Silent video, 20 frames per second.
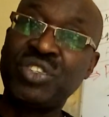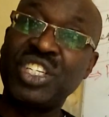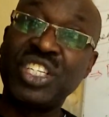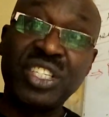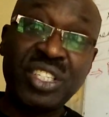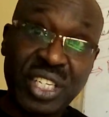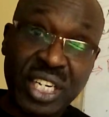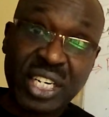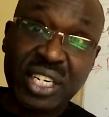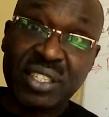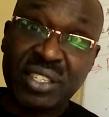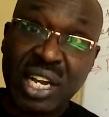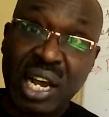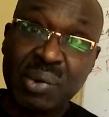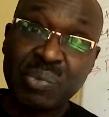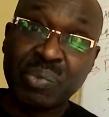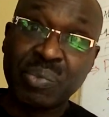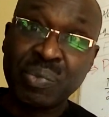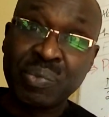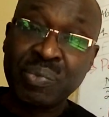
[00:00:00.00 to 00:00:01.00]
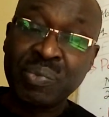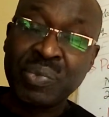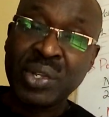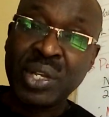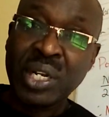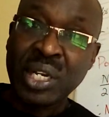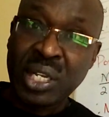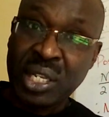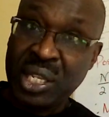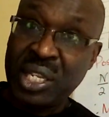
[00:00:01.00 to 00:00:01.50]
It's an exam.
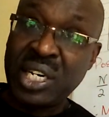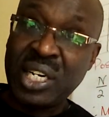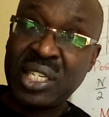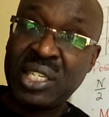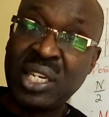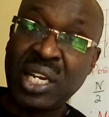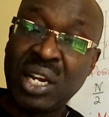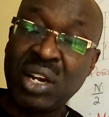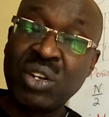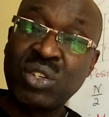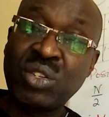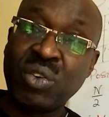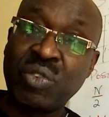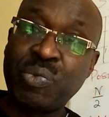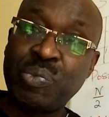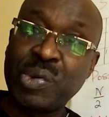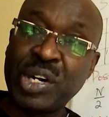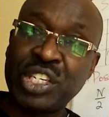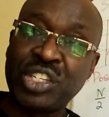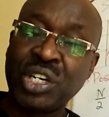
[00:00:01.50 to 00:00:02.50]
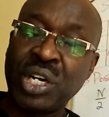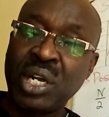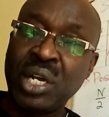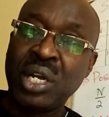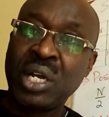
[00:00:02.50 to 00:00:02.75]
There is a lot of pressure.